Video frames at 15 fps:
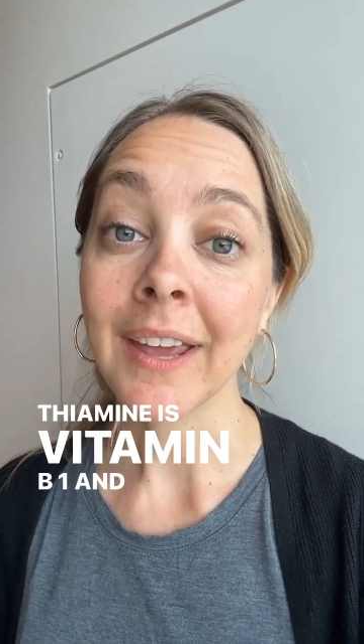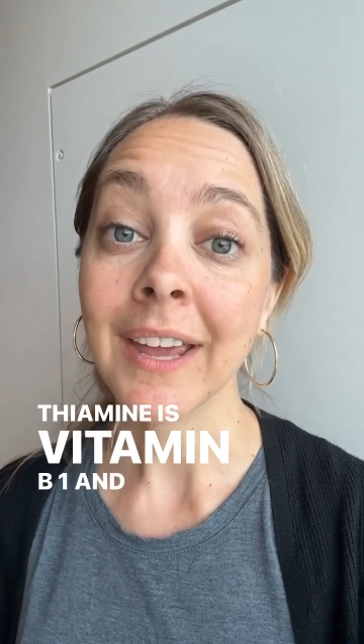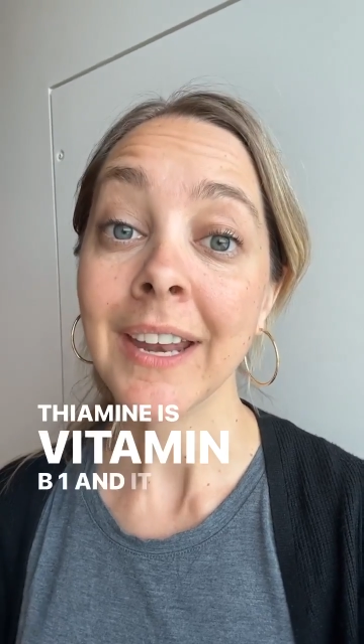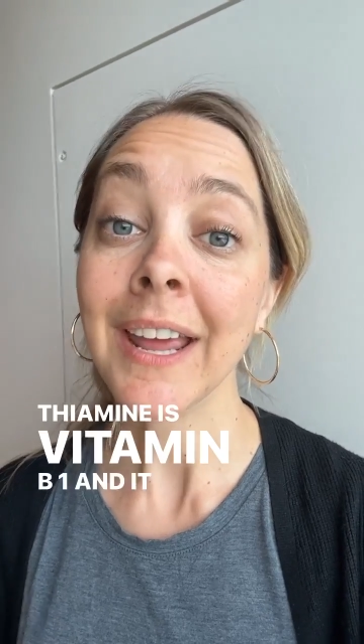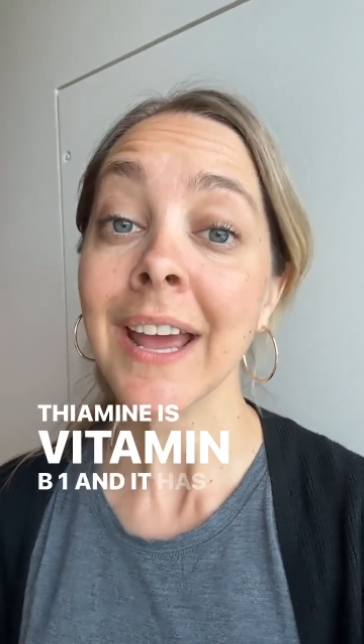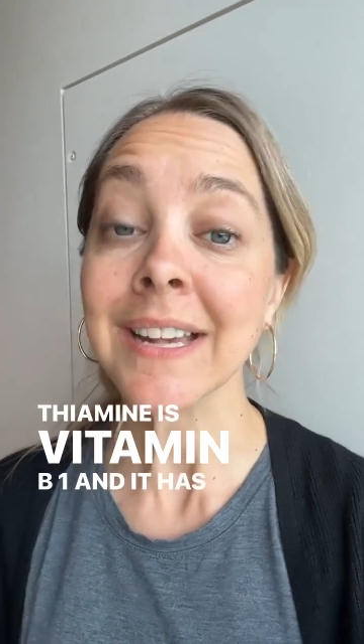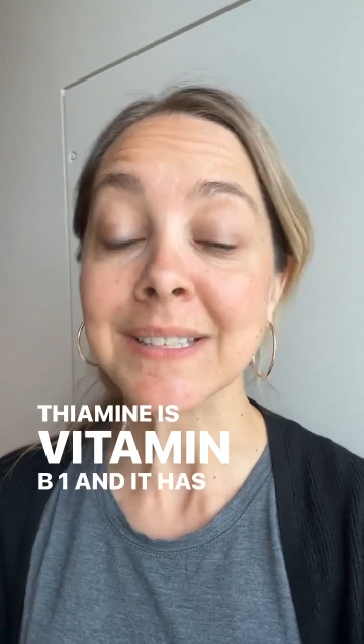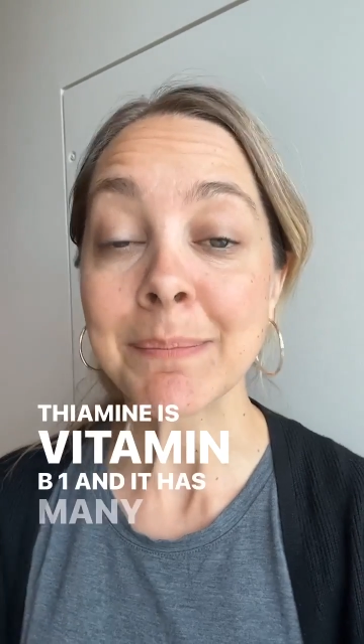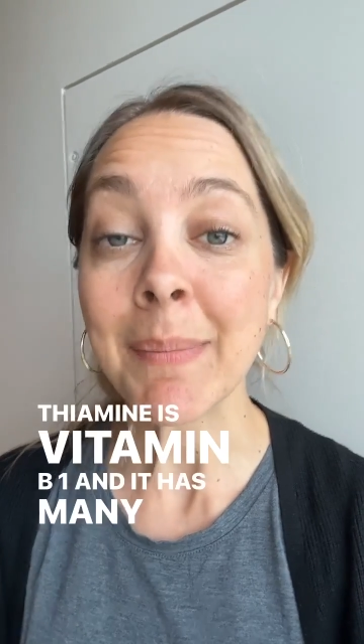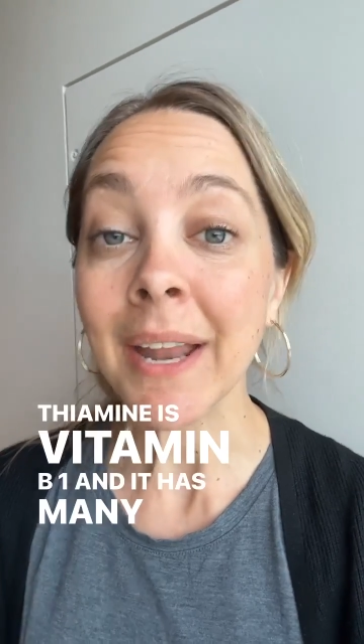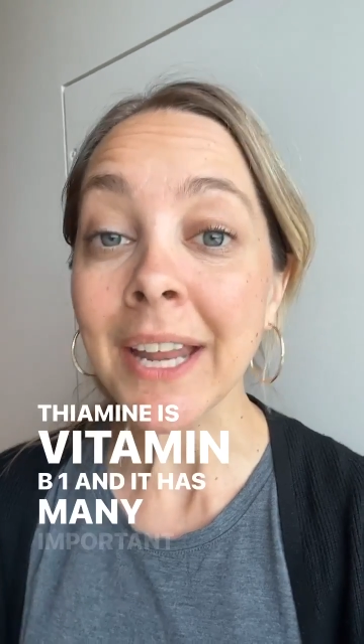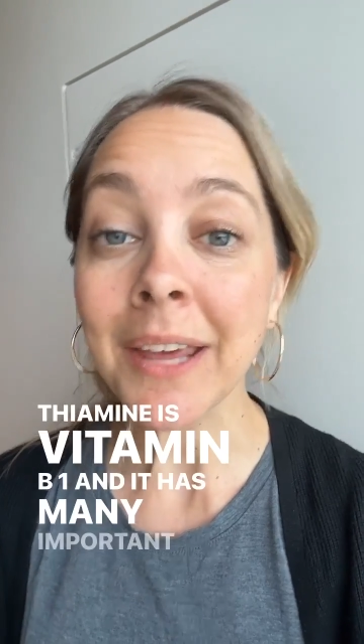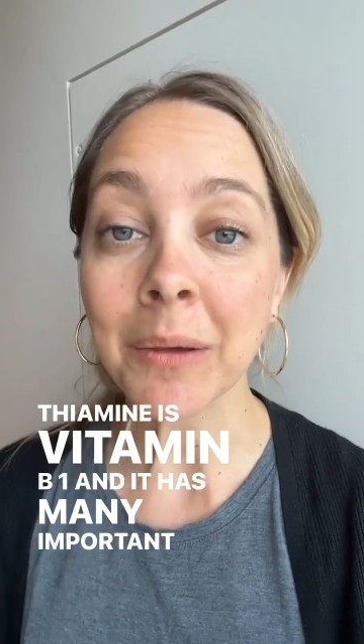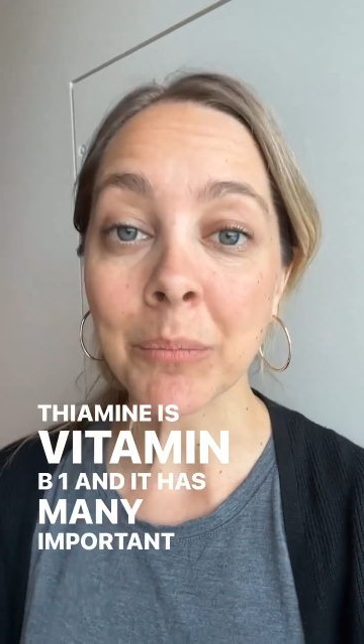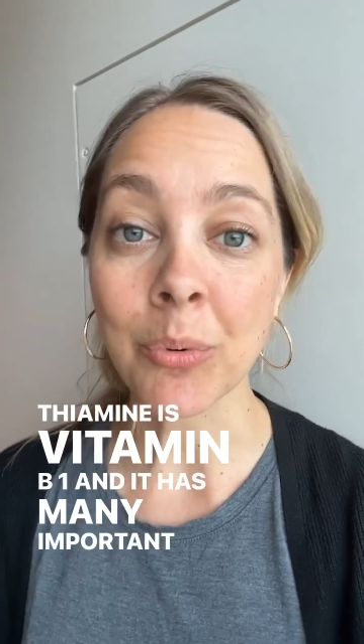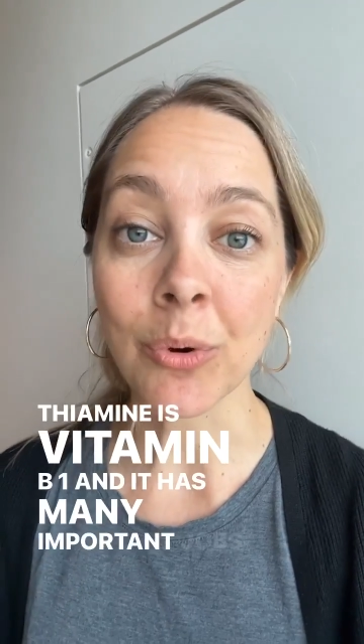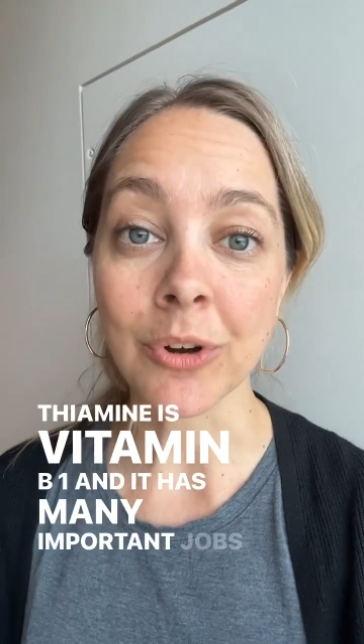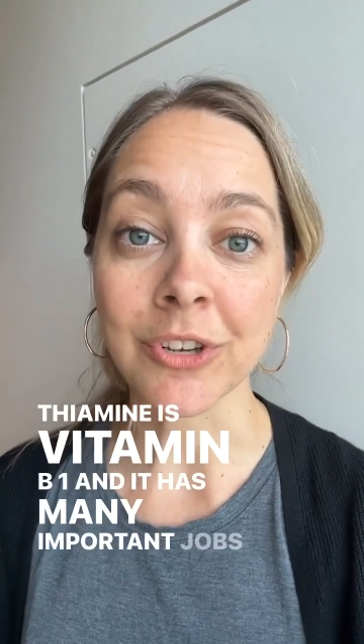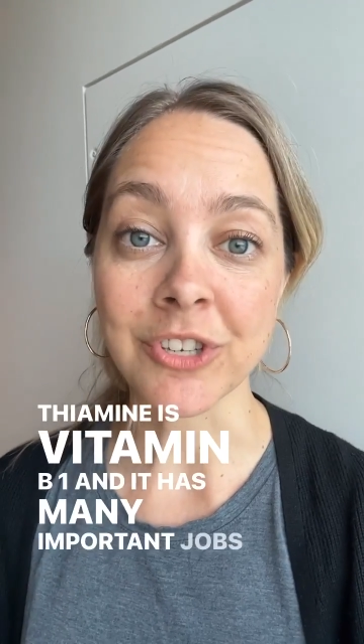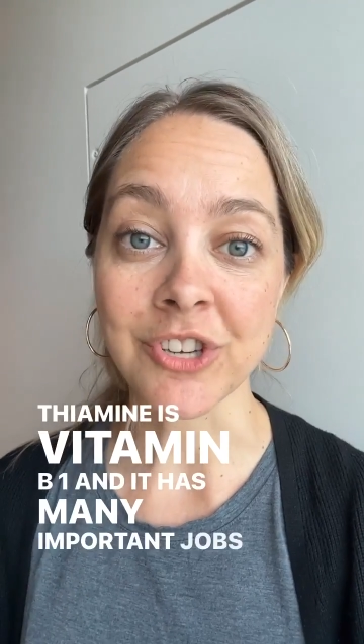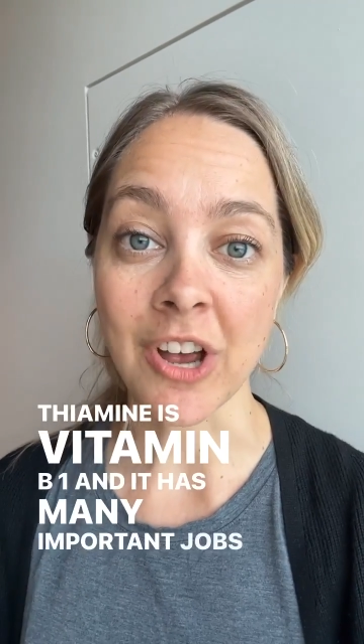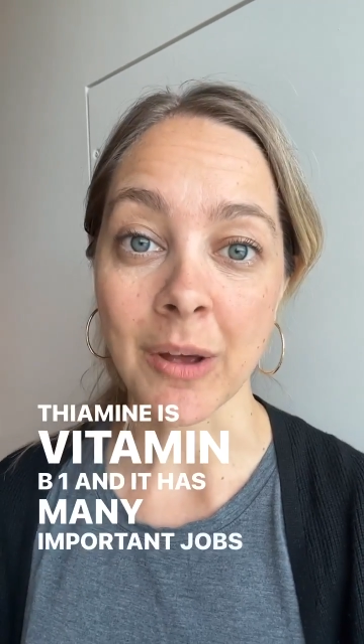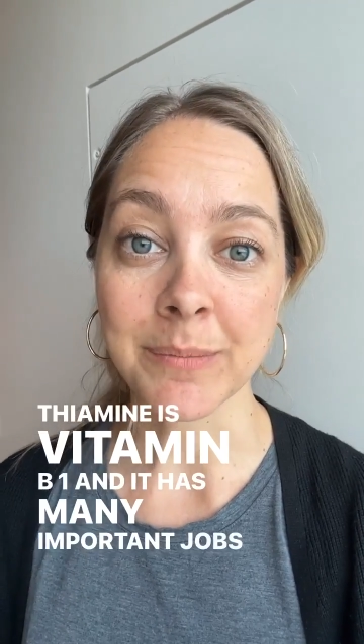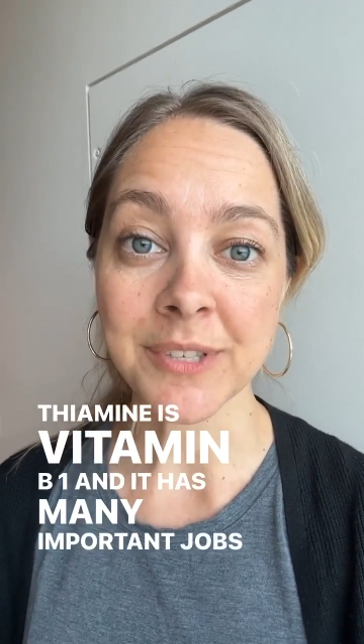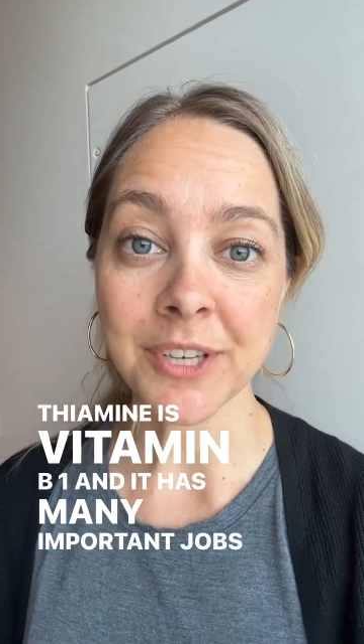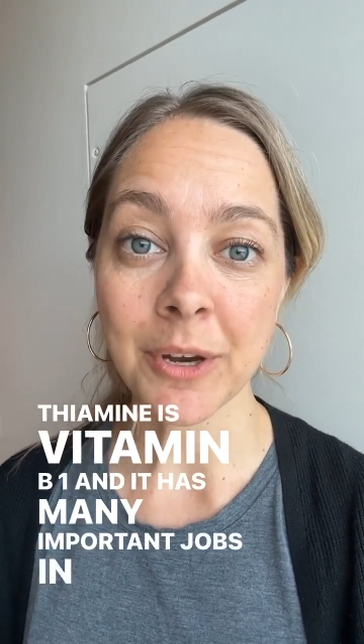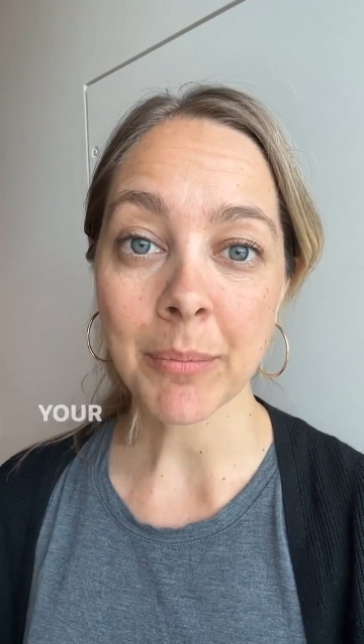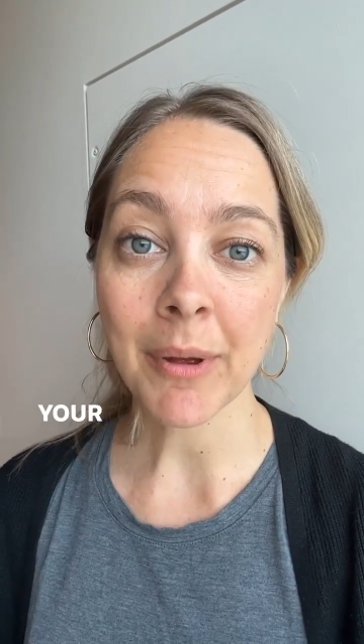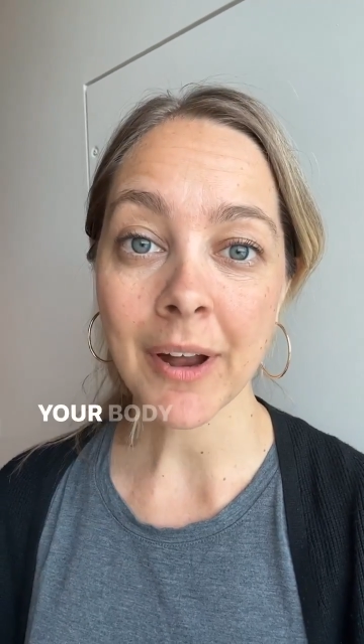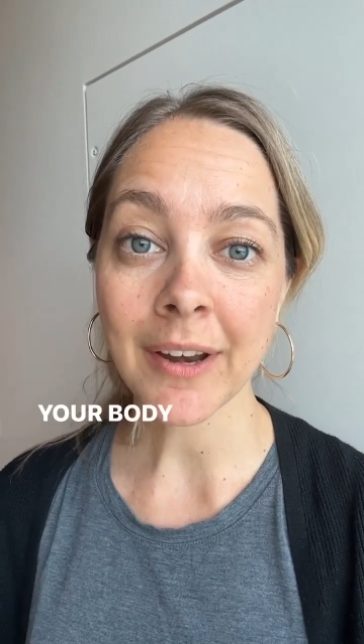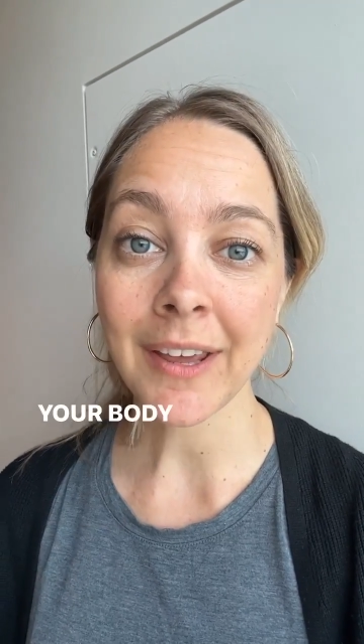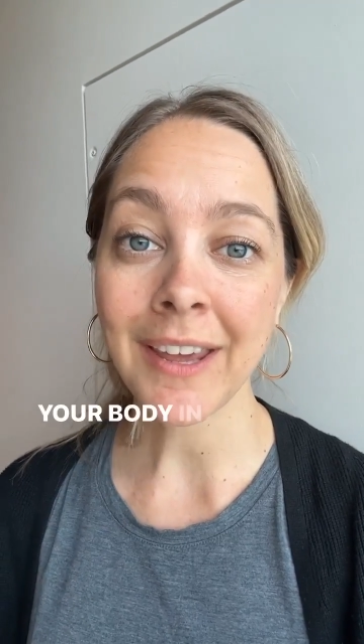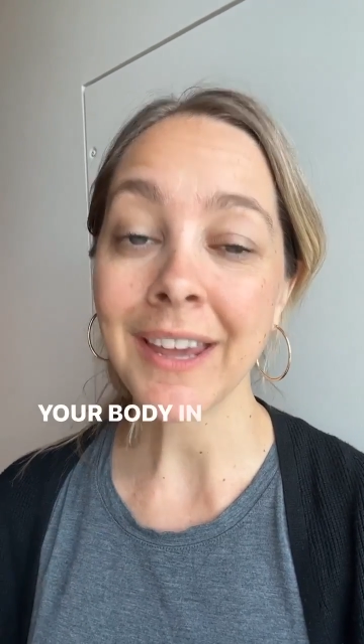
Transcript: and it has many important jobs in your body,